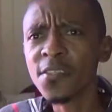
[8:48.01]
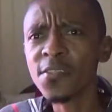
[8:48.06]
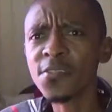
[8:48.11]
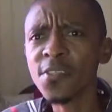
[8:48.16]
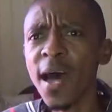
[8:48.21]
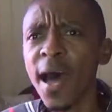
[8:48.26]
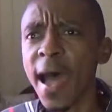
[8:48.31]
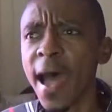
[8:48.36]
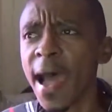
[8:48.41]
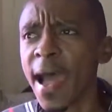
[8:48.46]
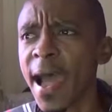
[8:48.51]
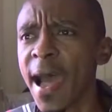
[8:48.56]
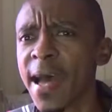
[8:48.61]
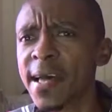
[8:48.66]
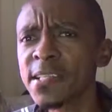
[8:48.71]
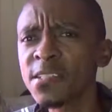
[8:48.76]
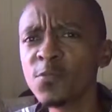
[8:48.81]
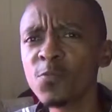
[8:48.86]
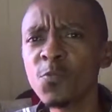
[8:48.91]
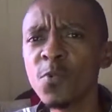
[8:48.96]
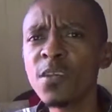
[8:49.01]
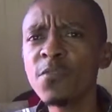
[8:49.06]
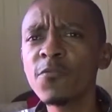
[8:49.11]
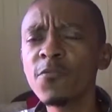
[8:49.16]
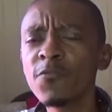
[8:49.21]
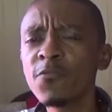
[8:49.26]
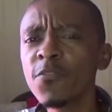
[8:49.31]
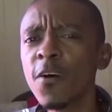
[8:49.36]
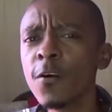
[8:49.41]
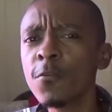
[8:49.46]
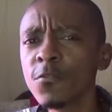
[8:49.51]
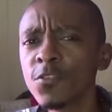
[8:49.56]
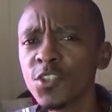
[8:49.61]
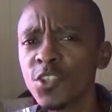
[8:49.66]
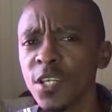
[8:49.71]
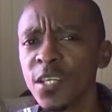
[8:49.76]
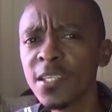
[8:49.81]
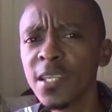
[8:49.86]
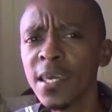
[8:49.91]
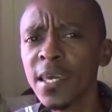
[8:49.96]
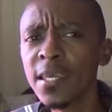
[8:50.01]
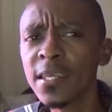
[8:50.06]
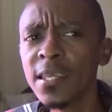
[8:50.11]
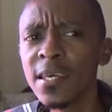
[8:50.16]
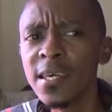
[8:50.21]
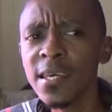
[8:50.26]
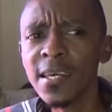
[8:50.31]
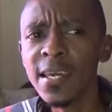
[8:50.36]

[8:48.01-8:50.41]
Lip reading: that as we function in